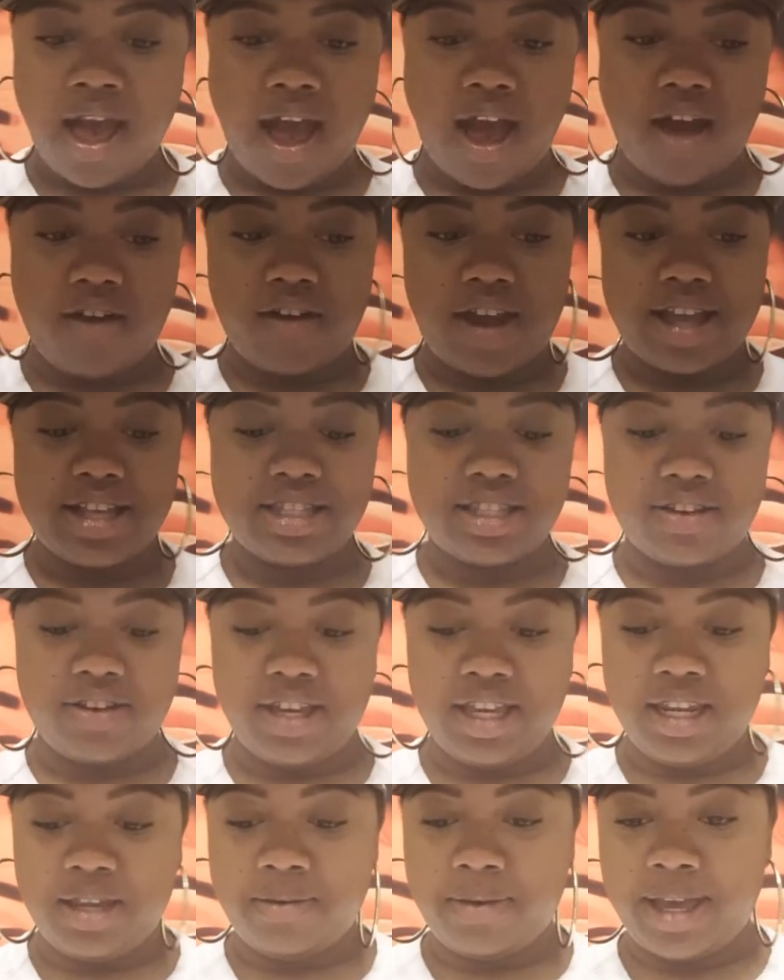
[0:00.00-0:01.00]
All right, so
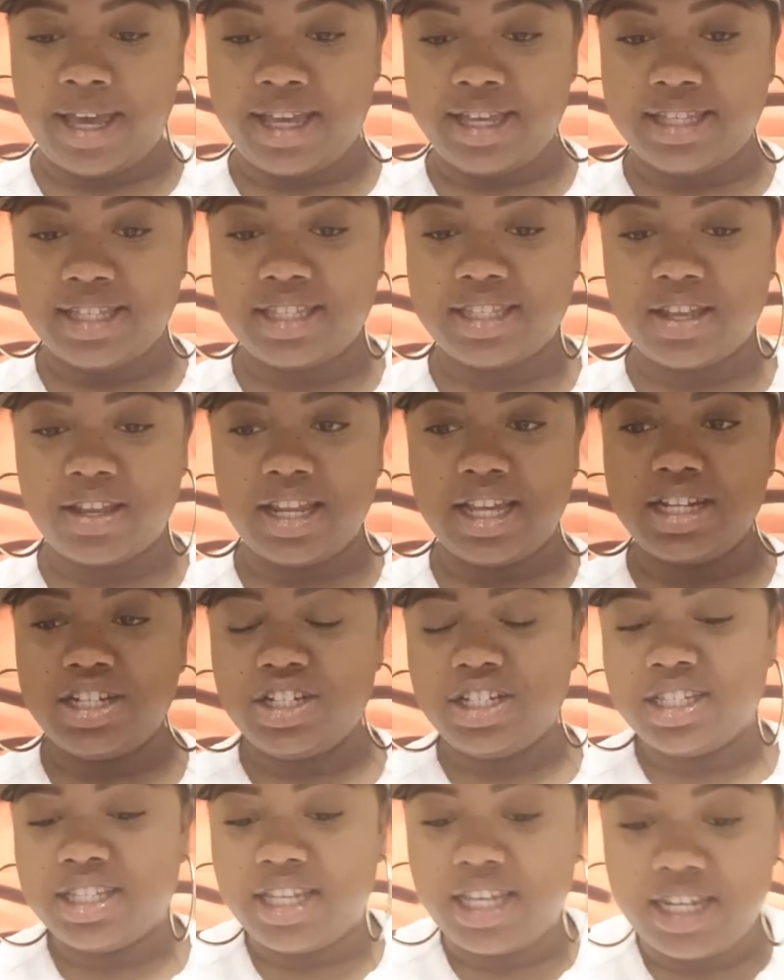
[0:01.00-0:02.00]
anyways, so let's
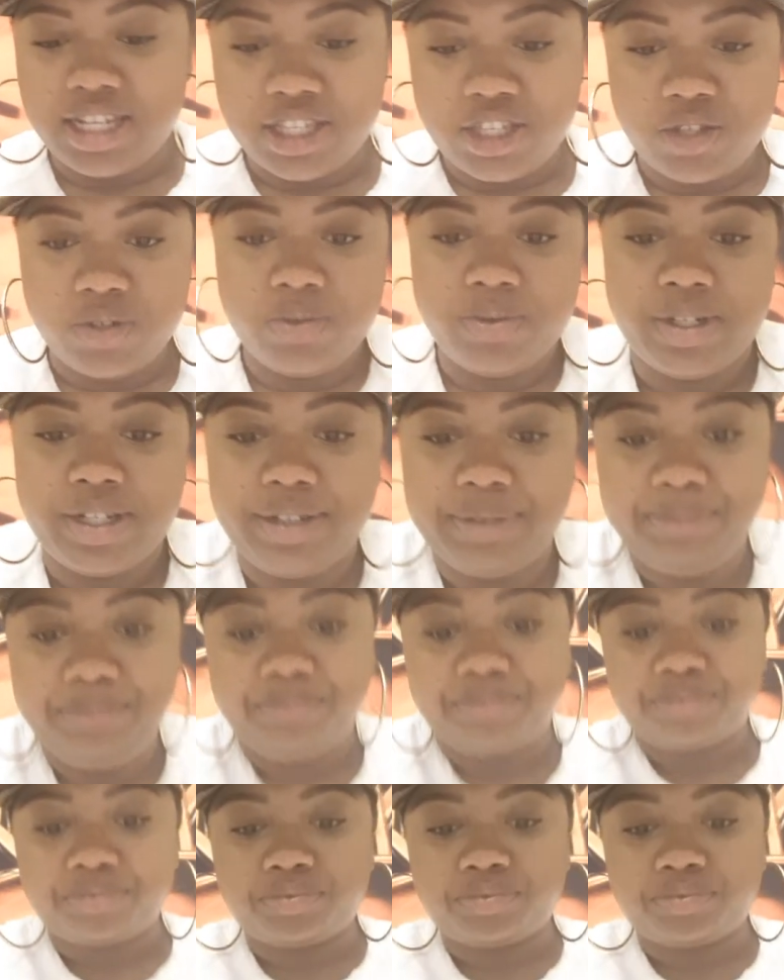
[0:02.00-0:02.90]
just get into it.